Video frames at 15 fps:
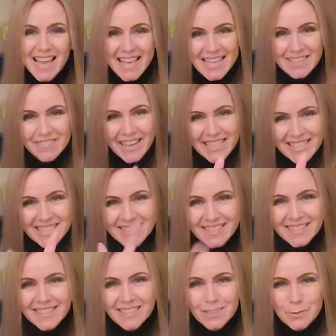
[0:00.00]
In fact, just
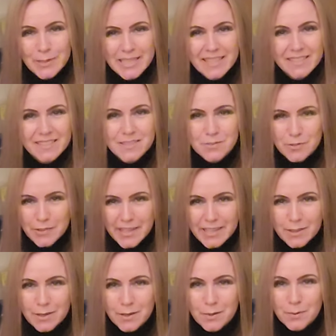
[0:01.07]
a little quickie just before I
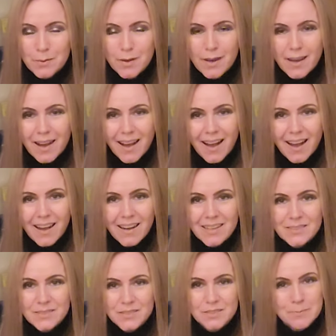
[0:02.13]
go.
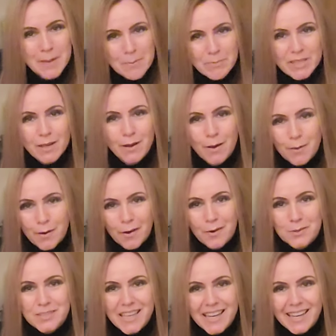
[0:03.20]
You remember the
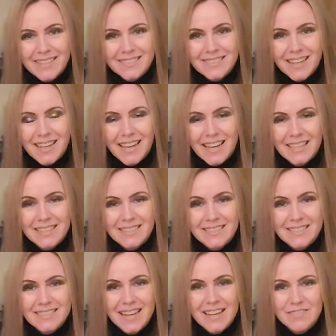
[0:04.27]
loco shed.
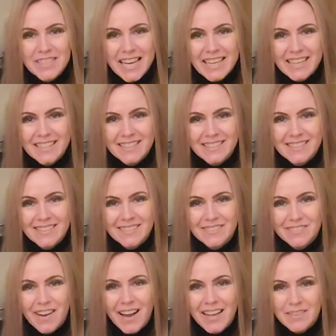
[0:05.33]
And I've taken
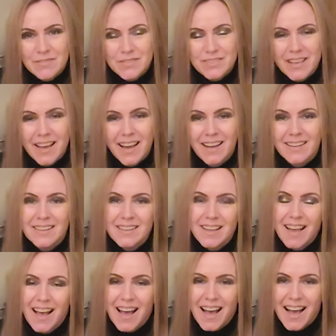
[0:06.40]
vibes there.
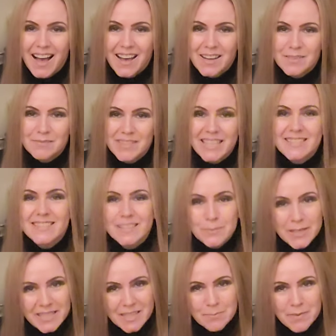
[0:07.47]
That's still
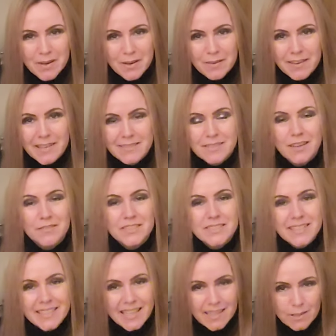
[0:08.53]
work in progress.
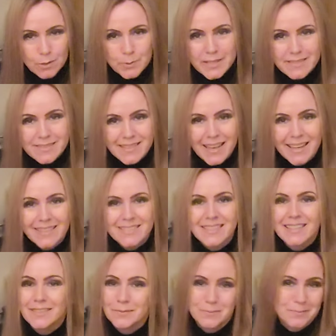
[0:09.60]
Obviously, they always said
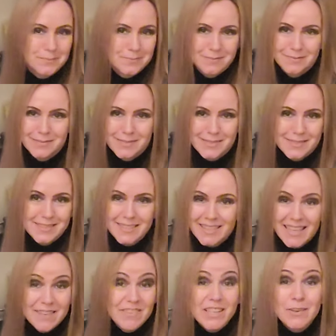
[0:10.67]
it wasn't
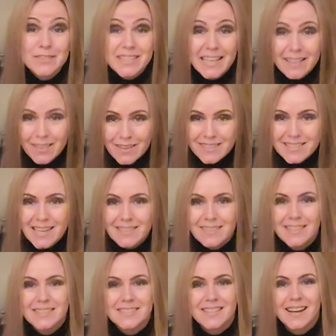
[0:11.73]
even going to get looked
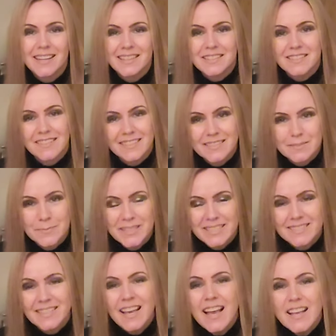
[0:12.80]
at this side of
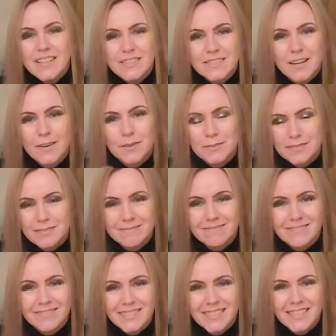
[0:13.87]
Christmas. So,
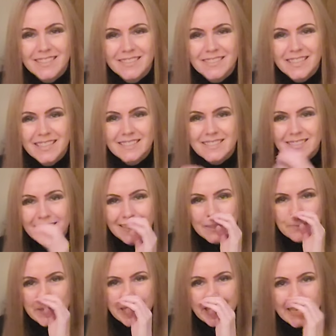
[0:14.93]
you know, it's going
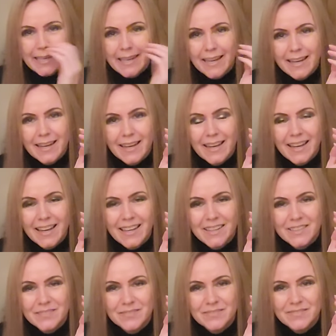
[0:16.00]
to be,
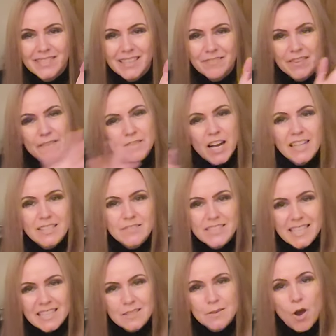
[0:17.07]
they've kind of
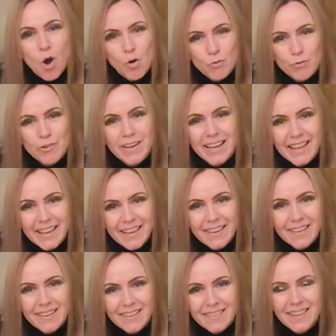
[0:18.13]
said it hopefully
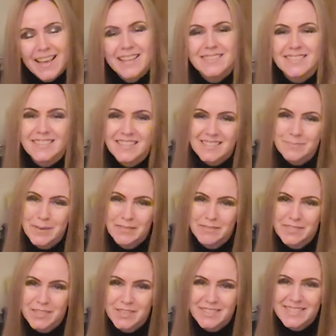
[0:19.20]
the end of this
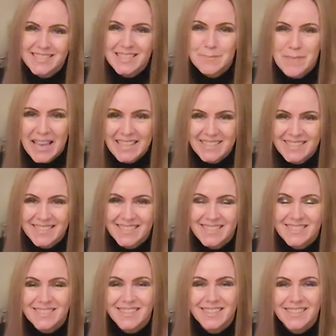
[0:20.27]
month, according to the painter.
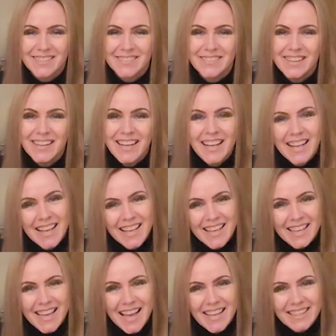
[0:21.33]
So,
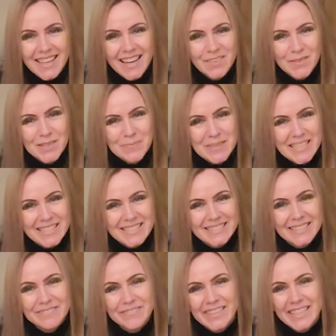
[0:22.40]
yeah, that will be
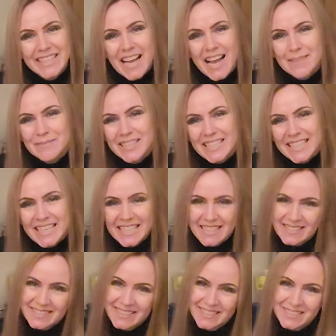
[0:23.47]
something. I'm thinking
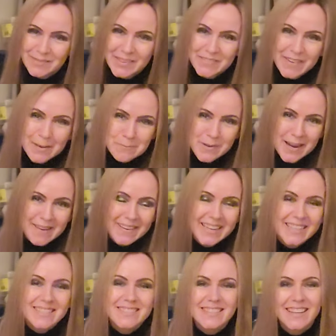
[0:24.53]
it's going to be February.